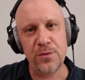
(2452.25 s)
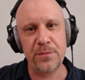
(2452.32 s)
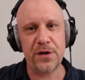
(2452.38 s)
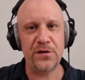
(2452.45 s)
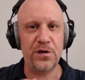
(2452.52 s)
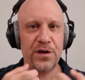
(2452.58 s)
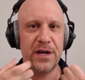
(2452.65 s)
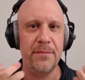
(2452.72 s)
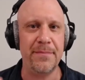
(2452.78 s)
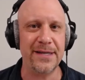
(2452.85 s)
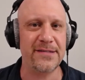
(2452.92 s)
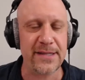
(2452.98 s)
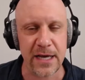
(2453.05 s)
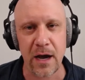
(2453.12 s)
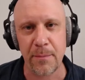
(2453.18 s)
because you're going to miss
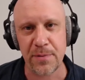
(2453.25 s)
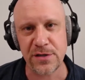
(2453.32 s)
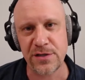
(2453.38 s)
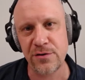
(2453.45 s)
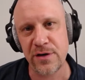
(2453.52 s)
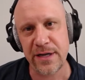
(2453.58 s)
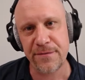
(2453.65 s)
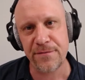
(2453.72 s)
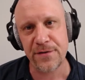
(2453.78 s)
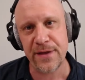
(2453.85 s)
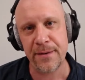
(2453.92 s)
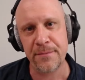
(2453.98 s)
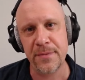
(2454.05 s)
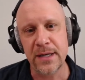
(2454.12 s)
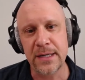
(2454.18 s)
the opportunity for
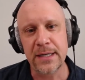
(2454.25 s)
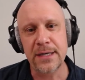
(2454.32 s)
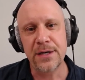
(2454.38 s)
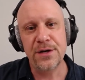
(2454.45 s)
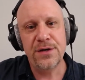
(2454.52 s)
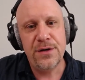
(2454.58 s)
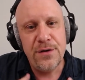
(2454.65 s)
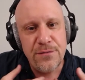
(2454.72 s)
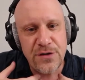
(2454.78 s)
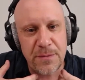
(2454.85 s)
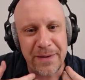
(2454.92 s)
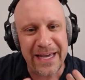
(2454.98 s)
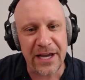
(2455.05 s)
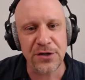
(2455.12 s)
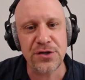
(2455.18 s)
them to be
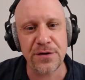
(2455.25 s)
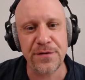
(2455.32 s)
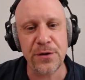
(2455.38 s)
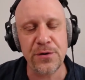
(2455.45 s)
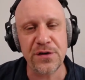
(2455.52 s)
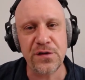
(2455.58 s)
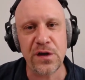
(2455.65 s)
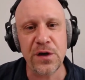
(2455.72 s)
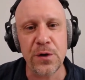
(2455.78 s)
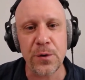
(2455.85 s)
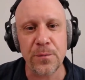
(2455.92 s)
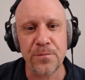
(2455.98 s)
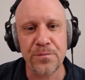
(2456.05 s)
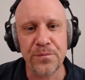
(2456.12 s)
interviewed as you.